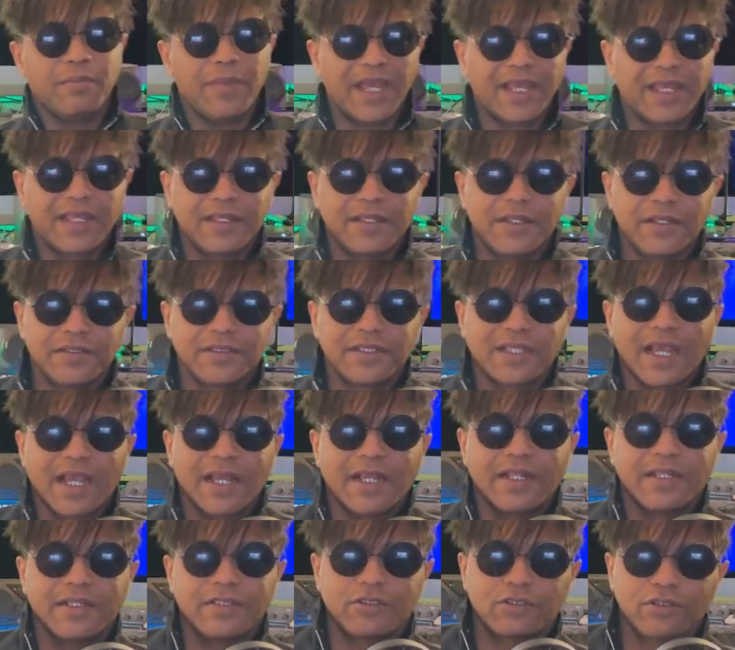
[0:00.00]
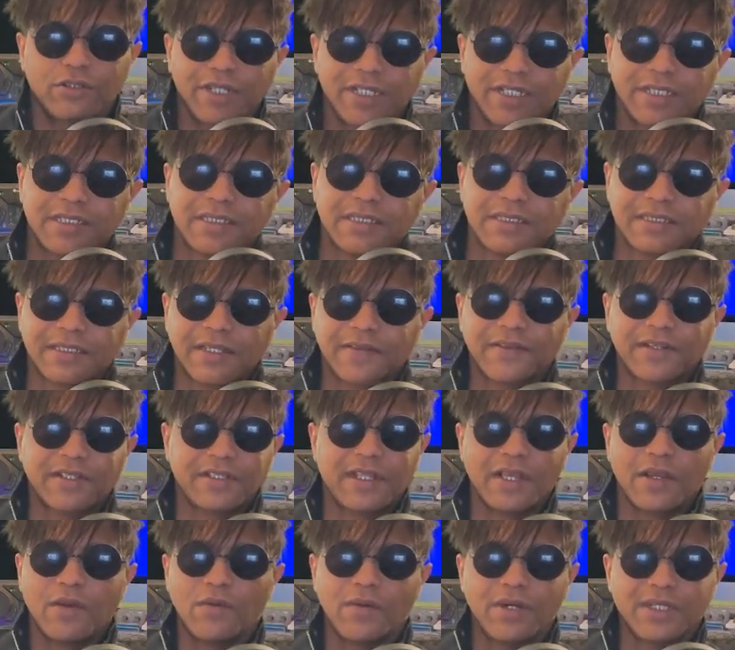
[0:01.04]
those kind of tricks and stuff like
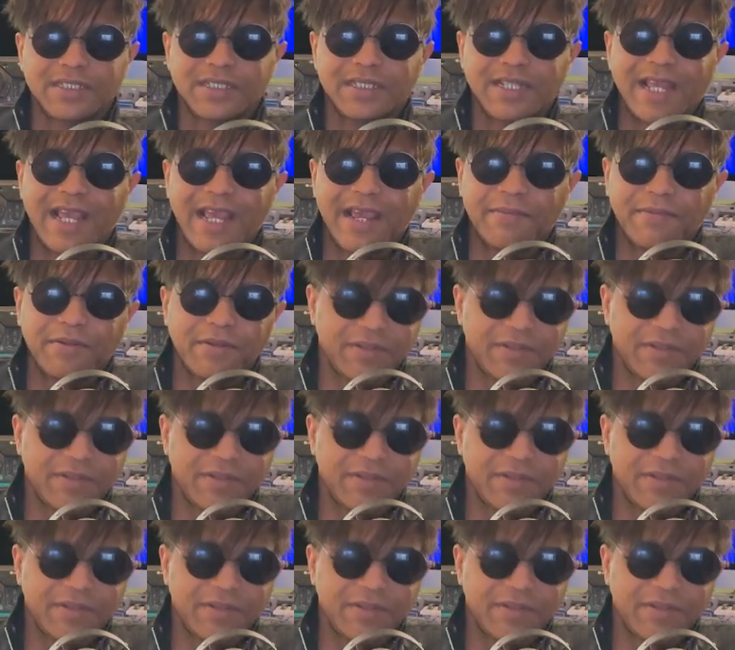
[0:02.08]
that wasn't happening with